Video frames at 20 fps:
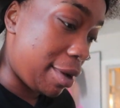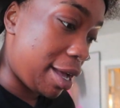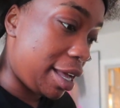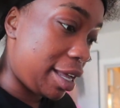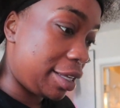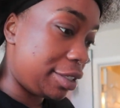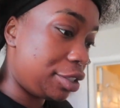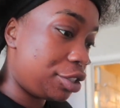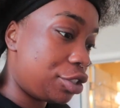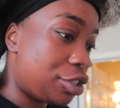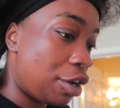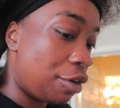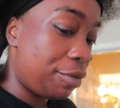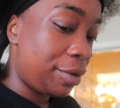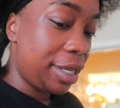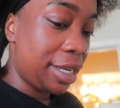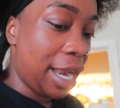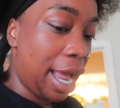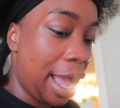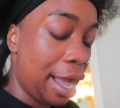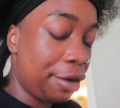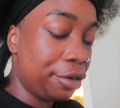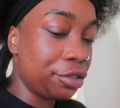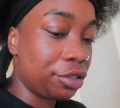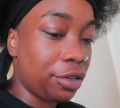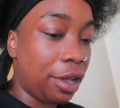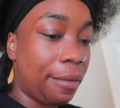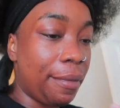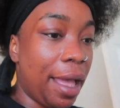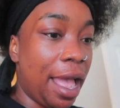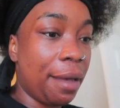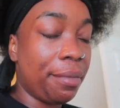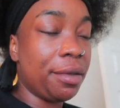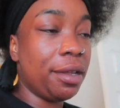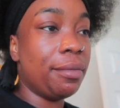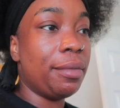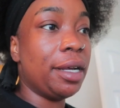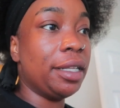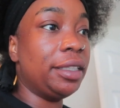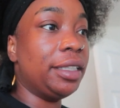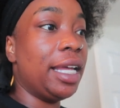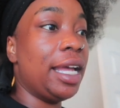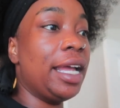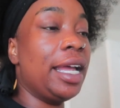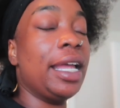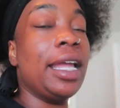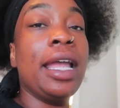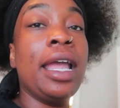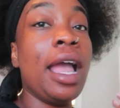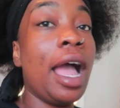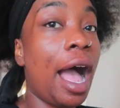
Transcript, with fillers: my sew-in out, so I'm happy about that.